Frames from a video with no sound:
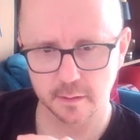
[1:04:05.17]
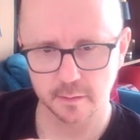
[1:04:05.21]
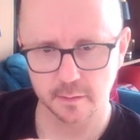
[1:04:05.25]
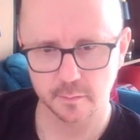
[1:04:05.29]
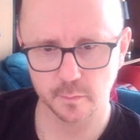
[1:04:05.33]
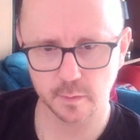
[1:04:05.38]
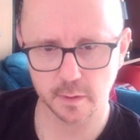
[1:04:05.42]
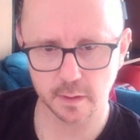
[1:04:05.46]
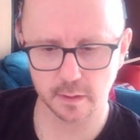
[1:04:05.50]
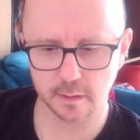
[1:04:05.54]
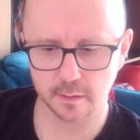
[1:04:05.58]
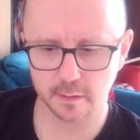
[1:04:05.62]

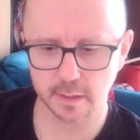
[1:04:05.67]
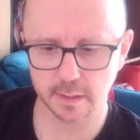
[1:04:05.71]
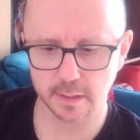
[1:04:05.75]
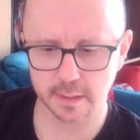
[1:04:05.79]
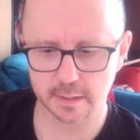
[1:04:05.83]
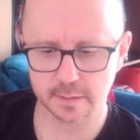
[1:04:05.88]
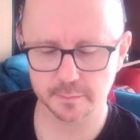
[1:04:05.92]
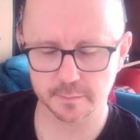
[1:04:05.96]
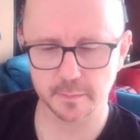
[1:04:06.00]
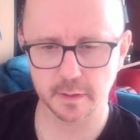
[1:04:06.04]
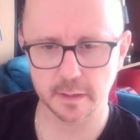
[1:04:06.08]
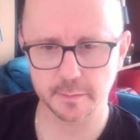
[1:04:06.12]
well, I
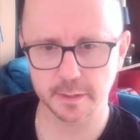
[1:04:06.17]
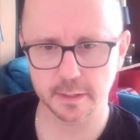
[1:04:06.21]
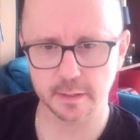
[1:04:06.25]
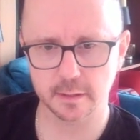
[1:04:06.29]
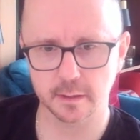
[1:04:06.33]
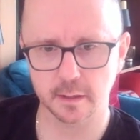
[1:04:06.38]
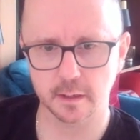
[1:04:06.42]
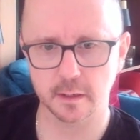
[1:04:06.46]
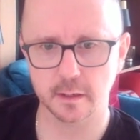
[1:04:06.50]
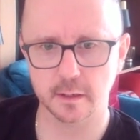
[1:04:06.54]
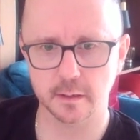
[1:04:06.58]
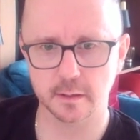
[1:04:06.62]
guess maybe
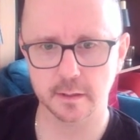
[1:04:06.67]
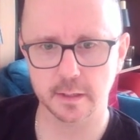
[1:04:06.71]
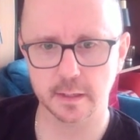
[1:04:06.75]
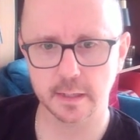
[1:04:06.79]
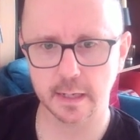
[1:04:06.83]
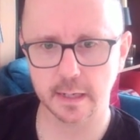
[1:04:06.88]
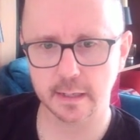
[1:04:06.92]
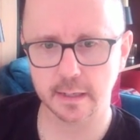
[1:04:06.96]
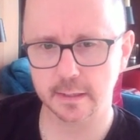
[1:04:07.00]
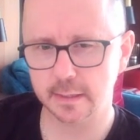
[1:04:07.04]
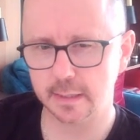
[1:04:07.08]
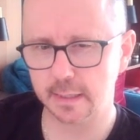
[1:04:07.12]

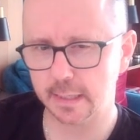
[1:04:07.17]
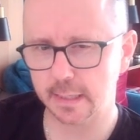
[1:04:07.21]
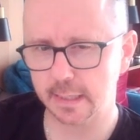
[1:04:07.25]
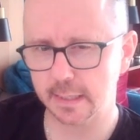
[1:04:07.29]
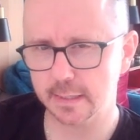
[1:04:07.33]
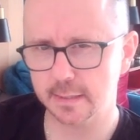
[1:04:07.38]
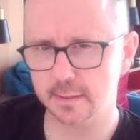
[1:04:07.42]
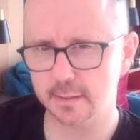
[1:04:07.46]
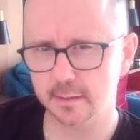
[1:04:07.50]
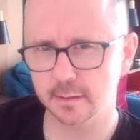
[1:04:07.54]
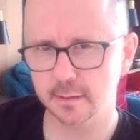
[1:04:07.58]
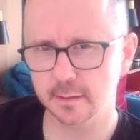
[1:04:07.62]

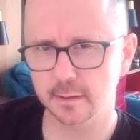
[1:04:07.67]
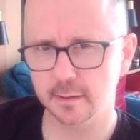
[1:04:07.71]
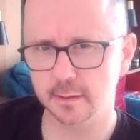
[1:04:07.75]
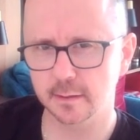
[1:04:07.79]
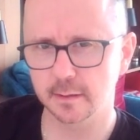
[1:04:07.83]
uneaten.